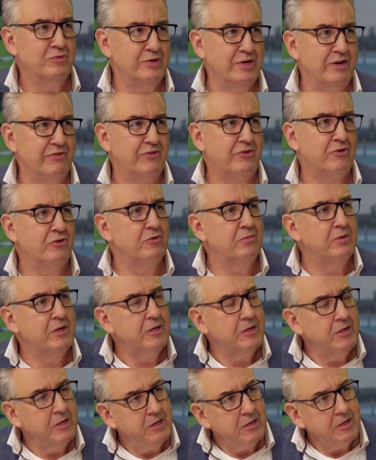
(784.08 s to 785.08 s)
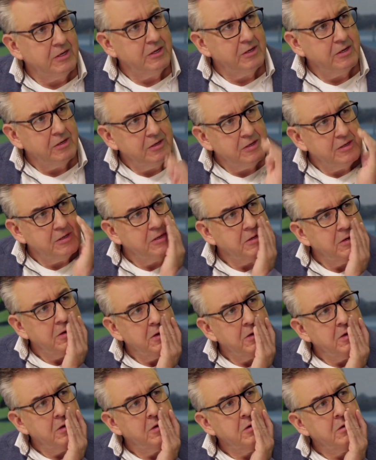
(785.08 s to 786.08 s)
difficult. If I ask something on
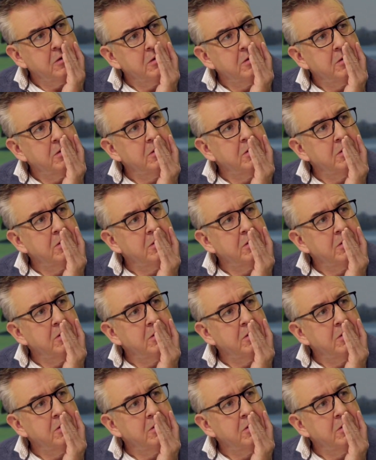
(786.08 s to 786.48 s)
ChatGPT, the